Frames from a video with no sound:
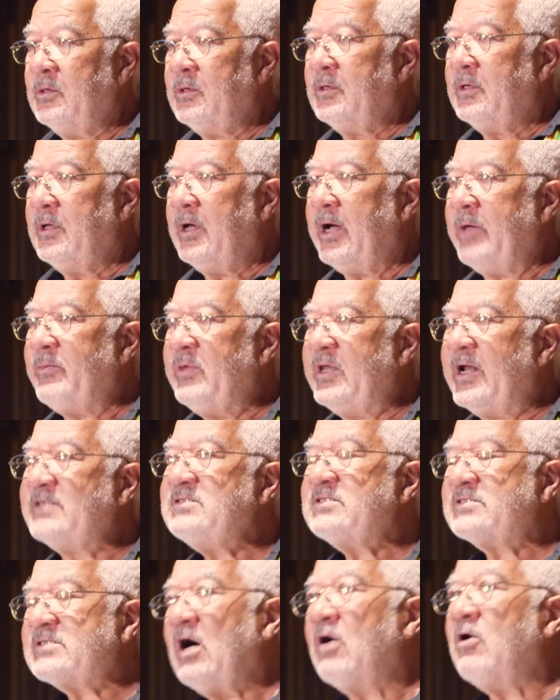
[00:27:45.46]
I
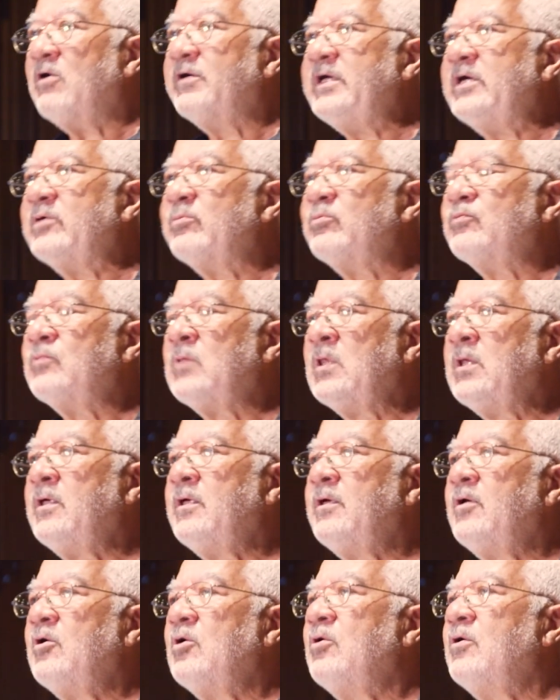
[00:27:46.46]
saw him
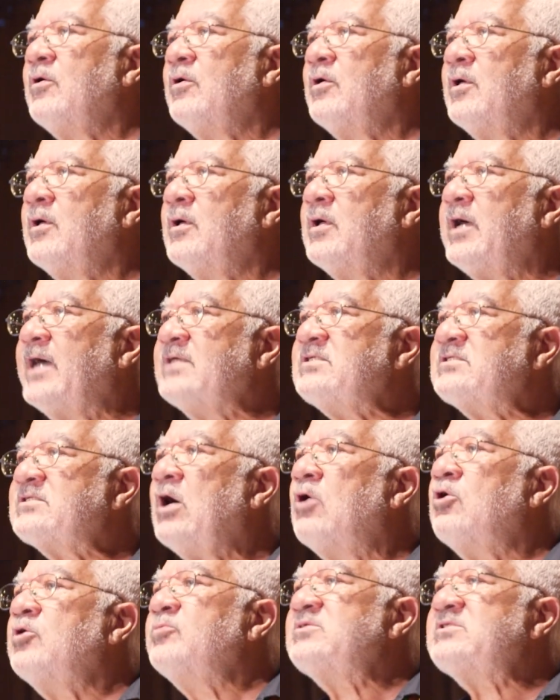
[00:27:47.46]

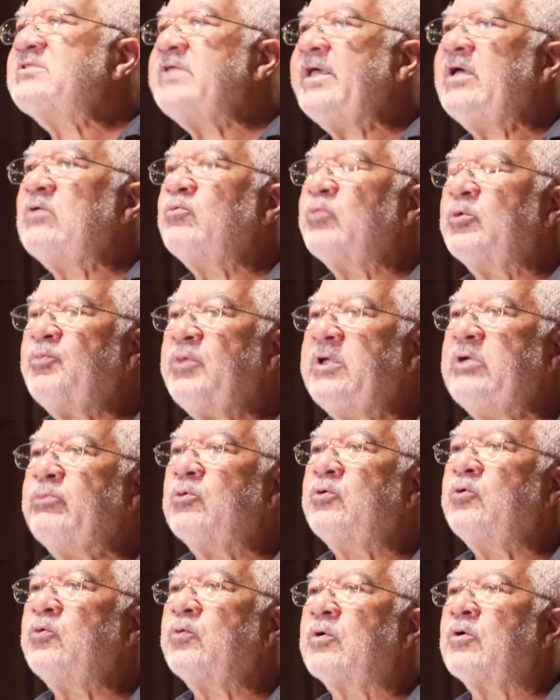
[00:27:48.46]
stand with people
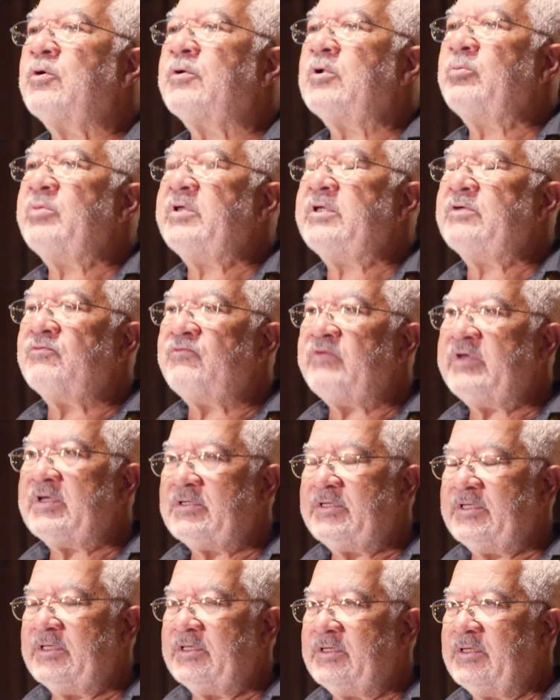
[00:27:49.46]
who were going to be
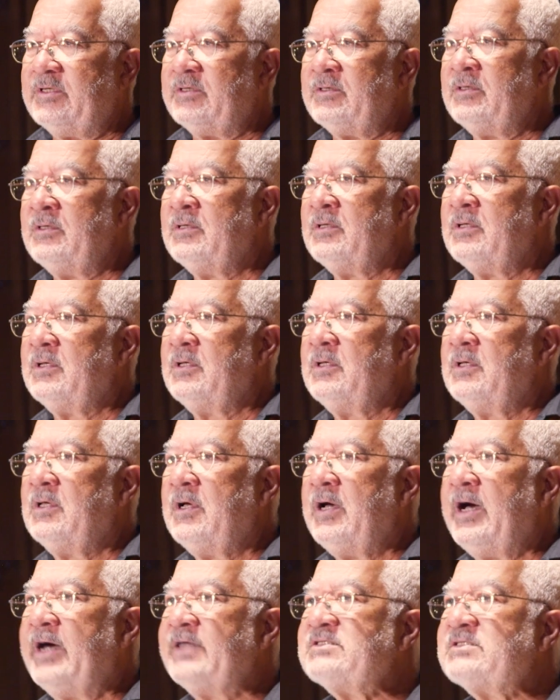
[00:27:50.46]
evicted.
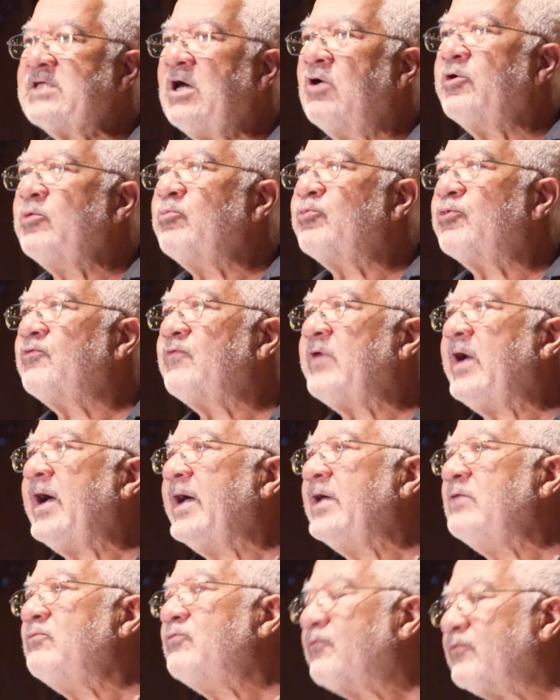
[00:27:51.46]
I saw him
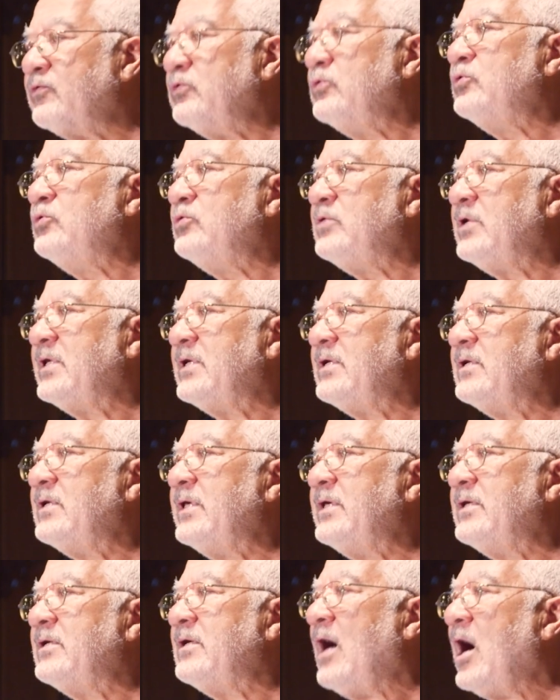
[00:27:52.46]
provide food
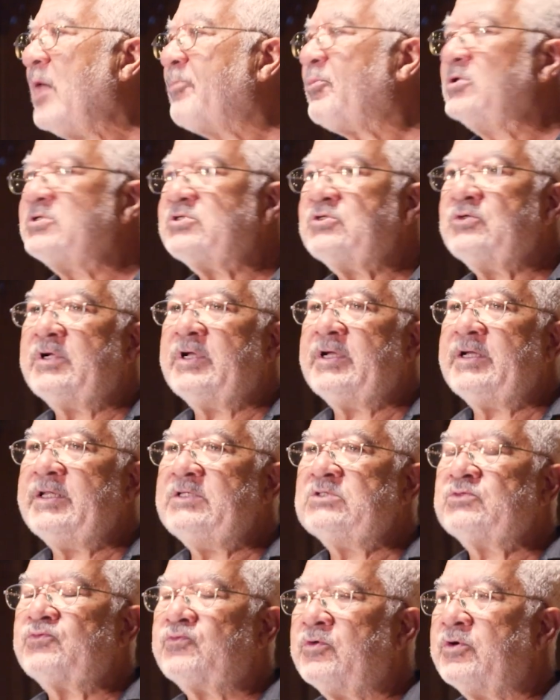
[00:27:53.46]
and opportunities
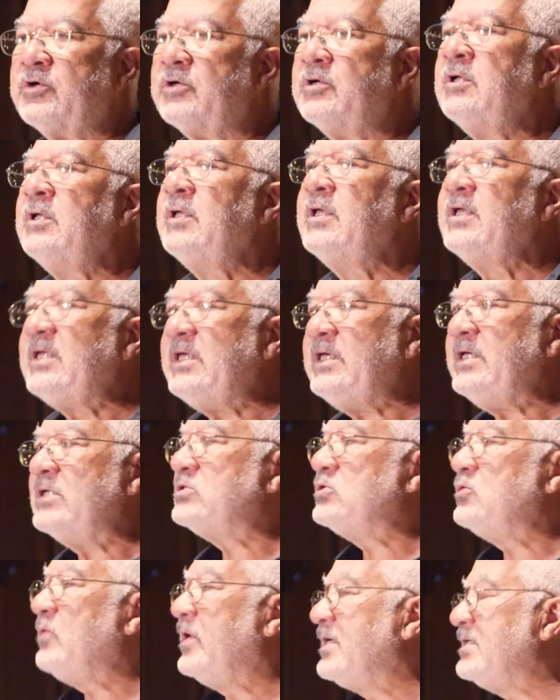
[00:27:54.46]
for kids who
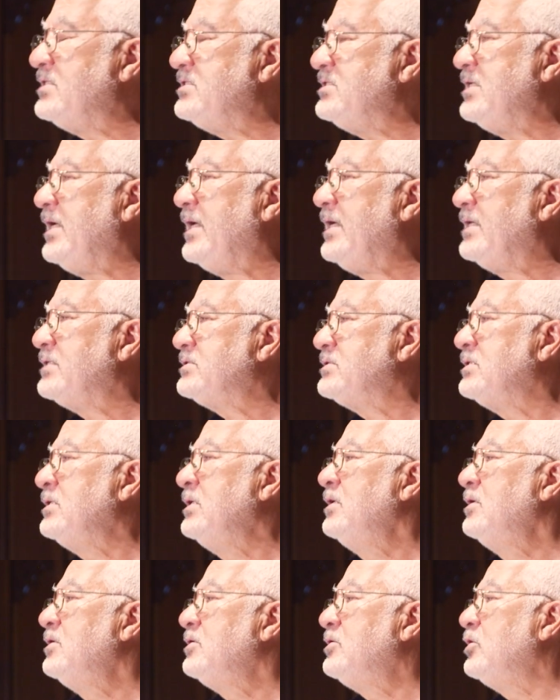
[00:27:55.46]
had a chance
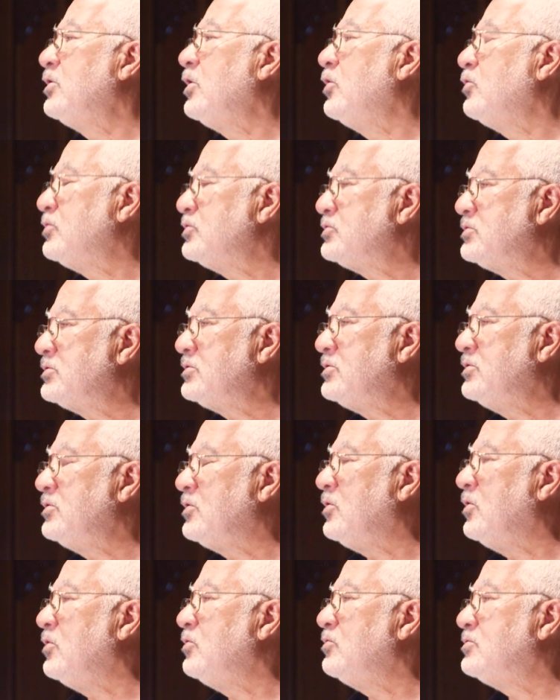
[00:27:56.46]
to go
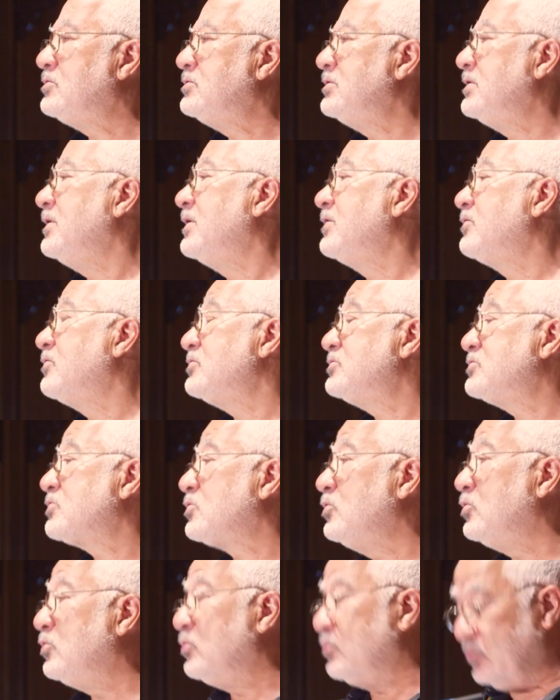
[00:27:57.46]
to other
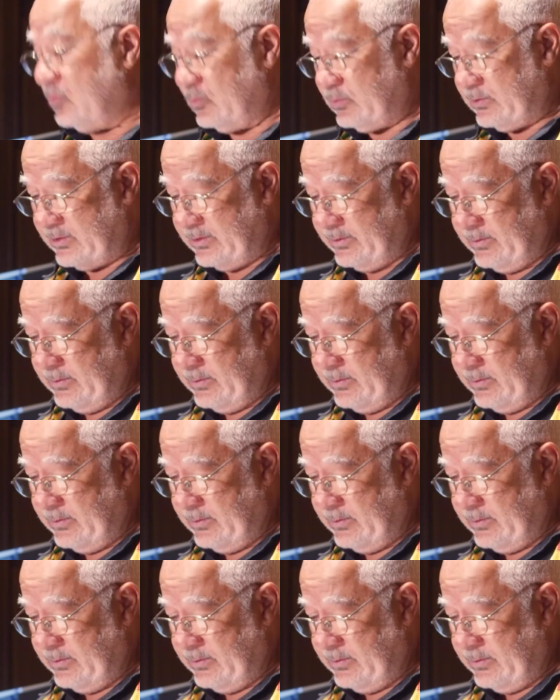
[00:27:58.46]
schools.